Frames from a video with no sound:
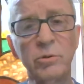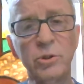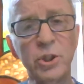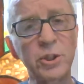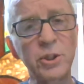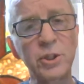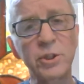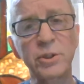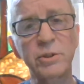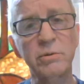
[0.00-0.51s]

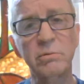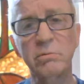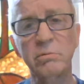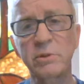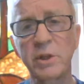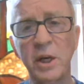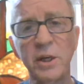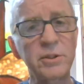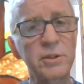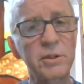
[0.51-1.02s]
Jesus
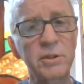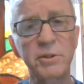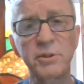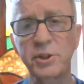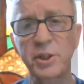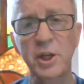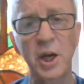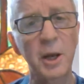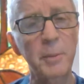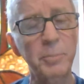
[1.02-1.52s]
takes the
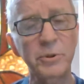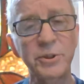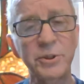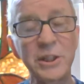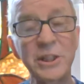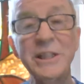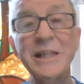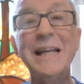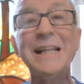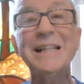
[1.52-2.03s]
disciples.
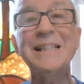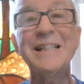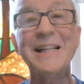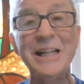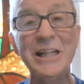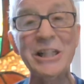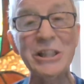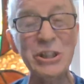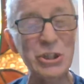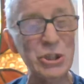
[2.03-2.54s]
He takes
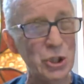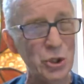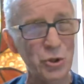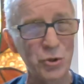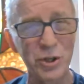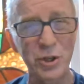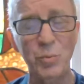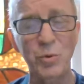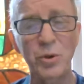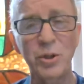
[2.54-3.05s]
us,
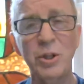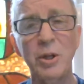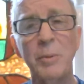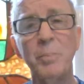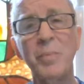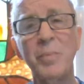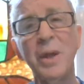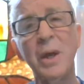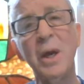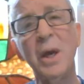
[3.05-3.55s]
journey with
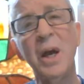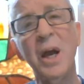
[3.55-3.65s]
him.